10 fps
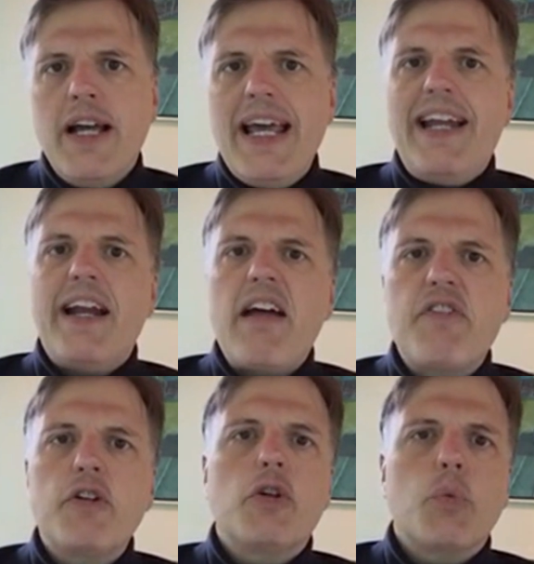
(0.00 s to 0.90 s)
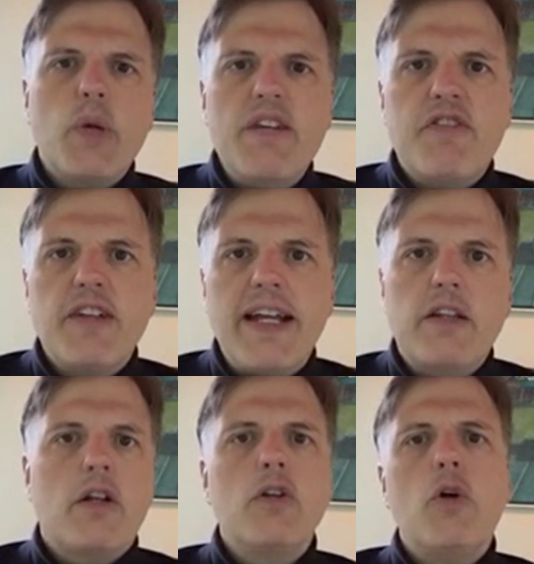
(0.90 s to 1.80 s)
in an effort to reflate
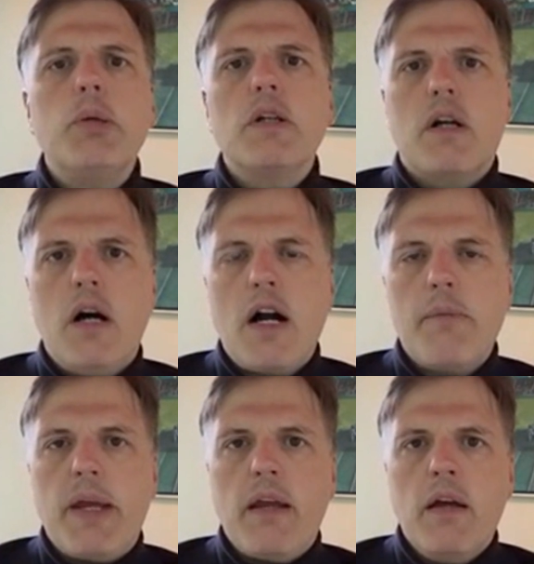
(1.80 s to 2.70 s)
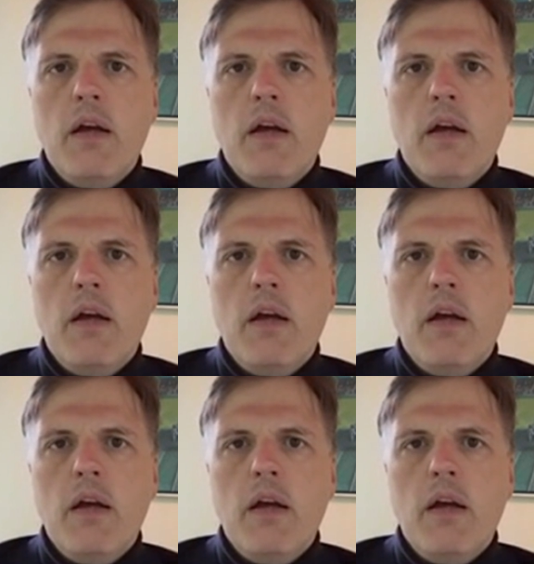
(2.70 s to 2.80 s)
the global economy.